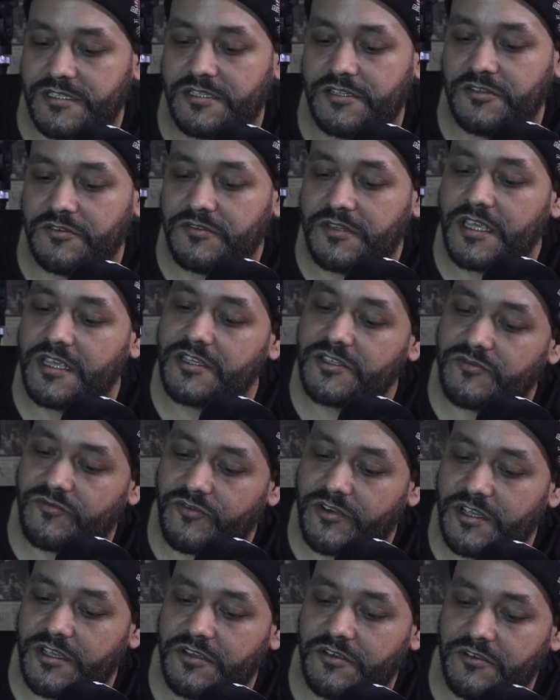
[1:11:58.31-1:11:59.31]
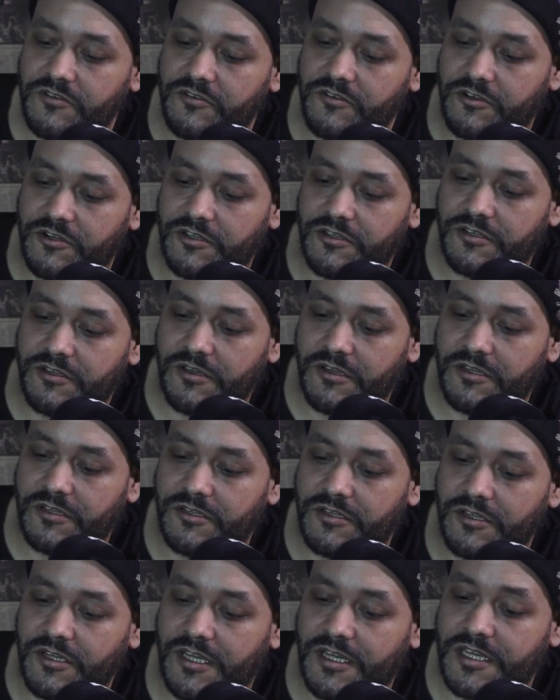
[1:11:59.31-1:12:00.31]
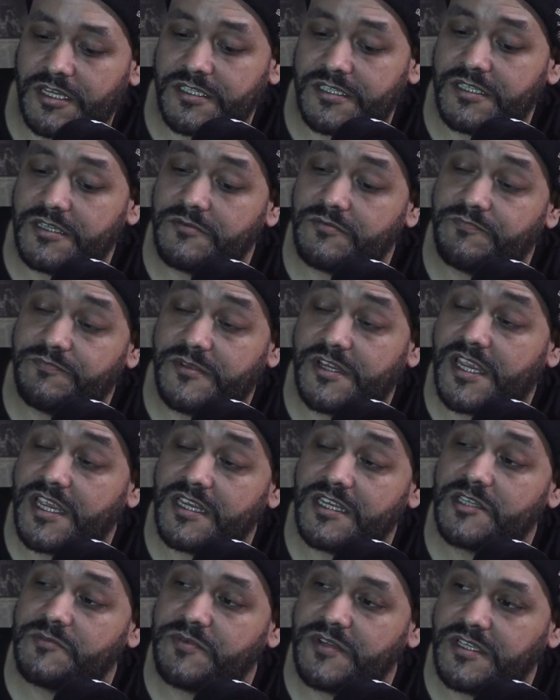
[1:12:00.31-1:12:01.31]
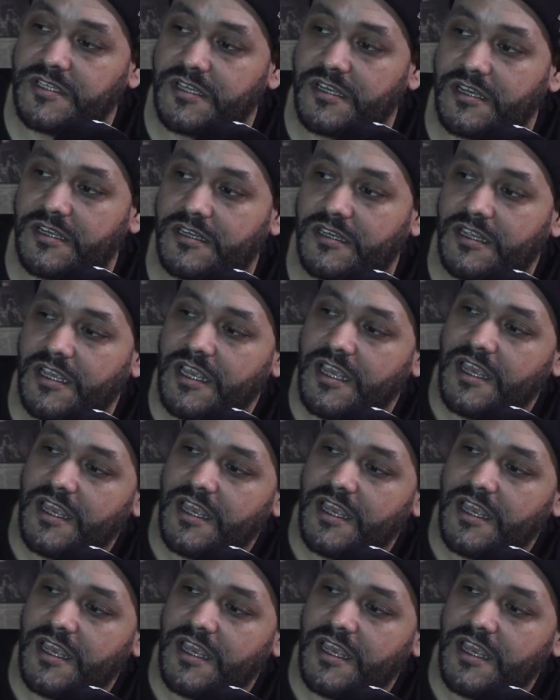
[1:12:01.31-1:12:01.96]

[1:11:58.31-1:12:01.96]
Do you think it's real? Or can this be done?